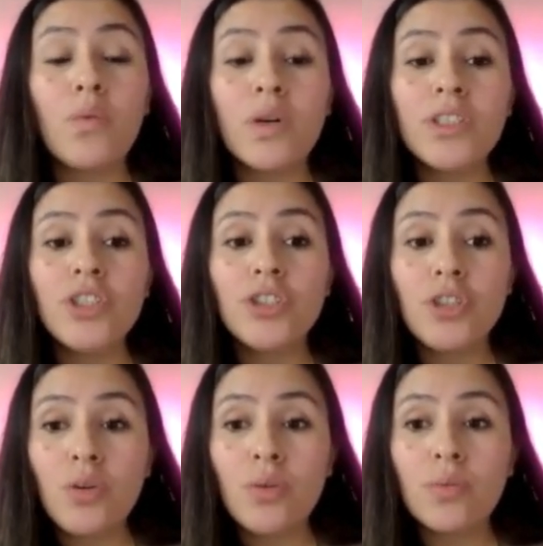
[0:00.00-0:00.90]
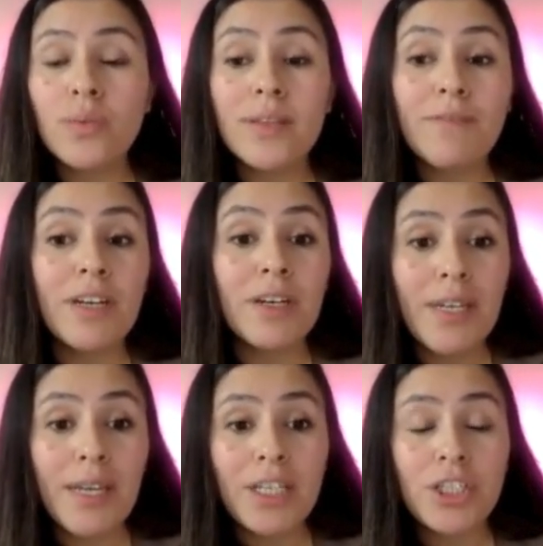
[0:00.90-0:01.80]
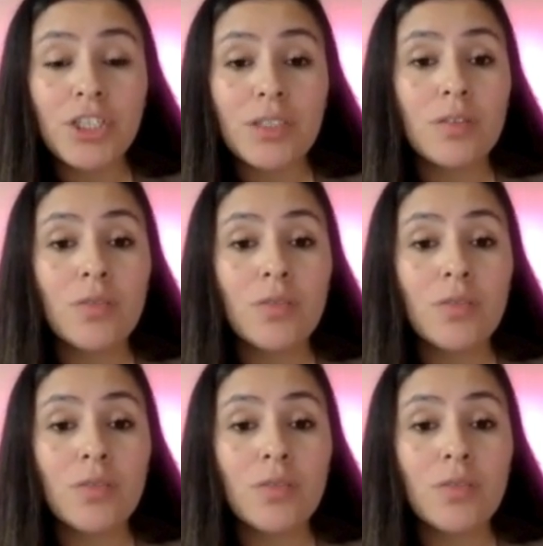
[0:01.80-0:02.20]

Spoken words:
once shown the variation,